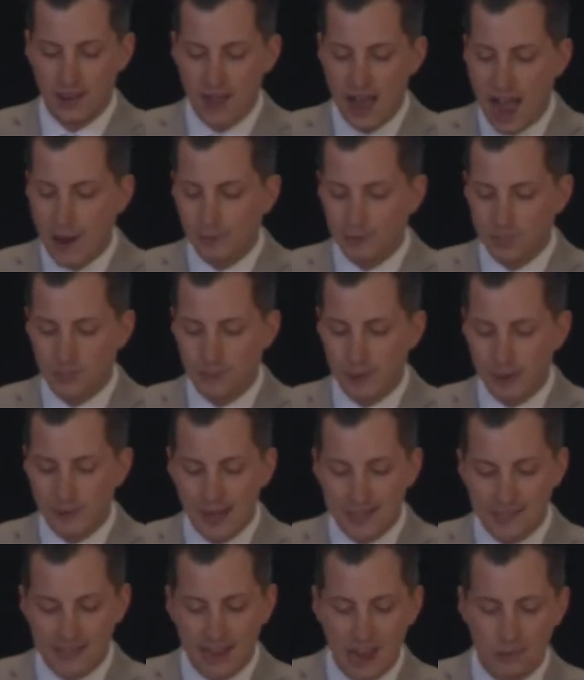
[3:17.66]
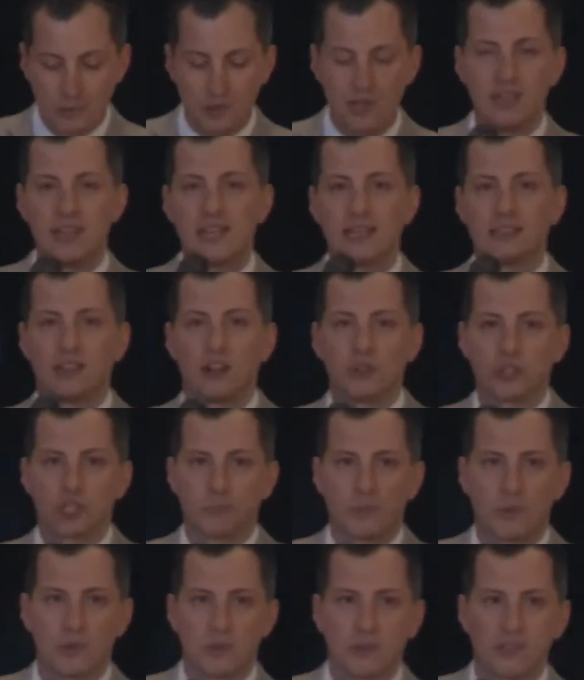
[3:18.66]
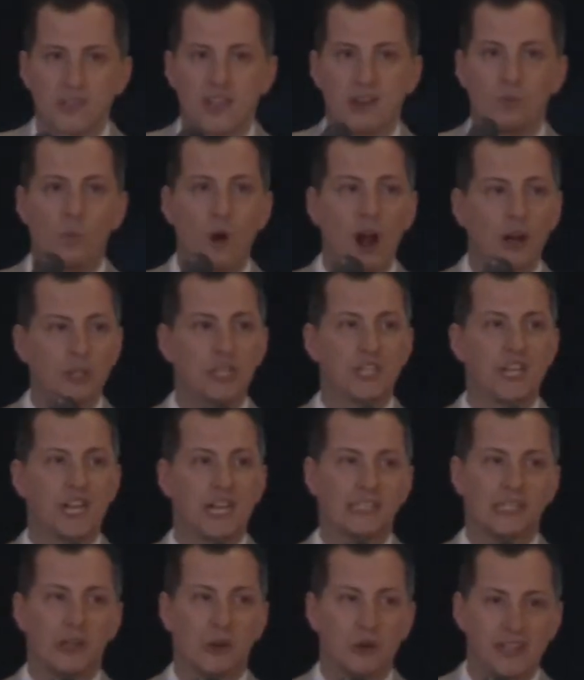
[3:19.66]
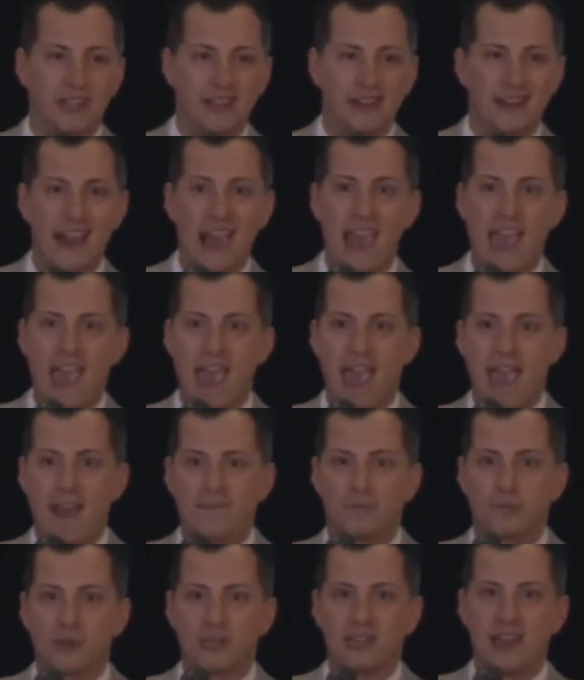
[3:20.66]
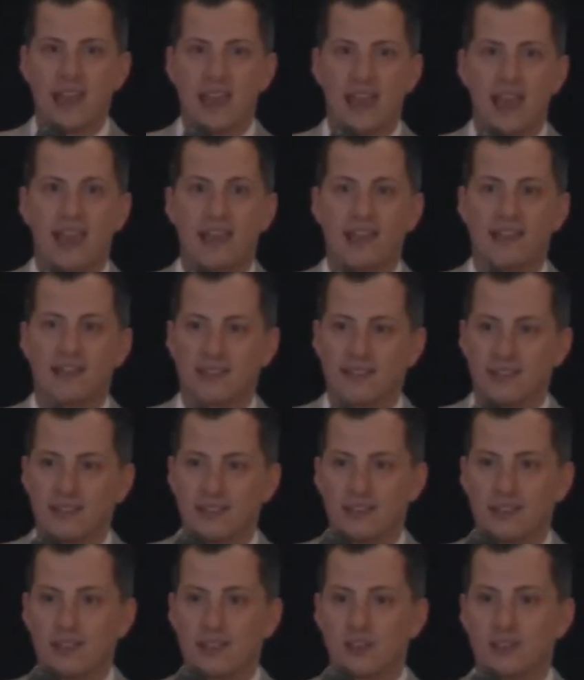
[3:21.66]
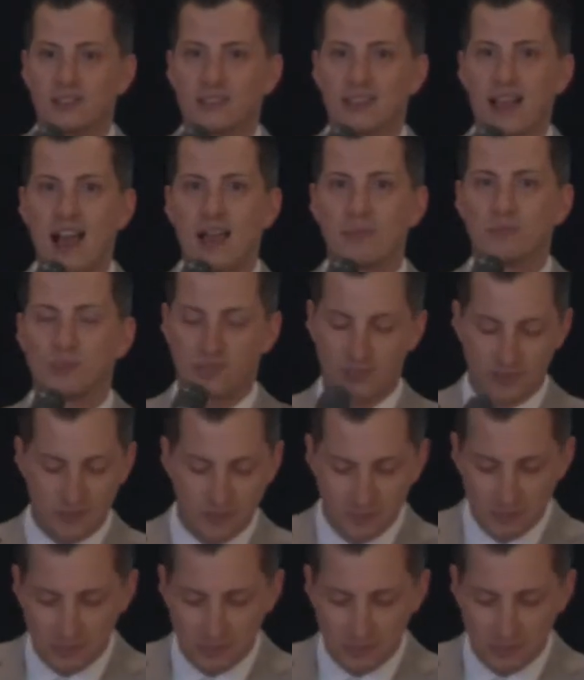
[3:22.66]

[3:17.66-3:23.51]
I would spend that time eating Lunchables and watching Nickelodeon every day. Good times.